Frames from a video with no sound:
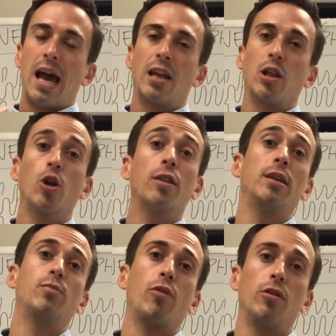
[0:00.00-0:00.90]
and a lot of
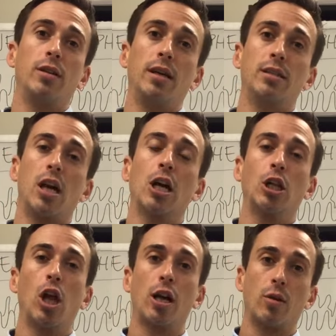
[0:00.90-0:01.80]
these proteins are
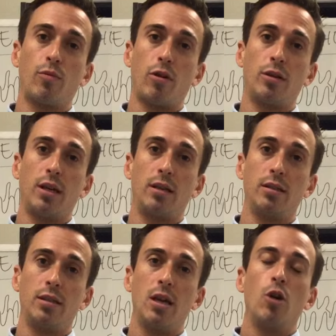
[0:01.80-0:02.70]
glycoproteins,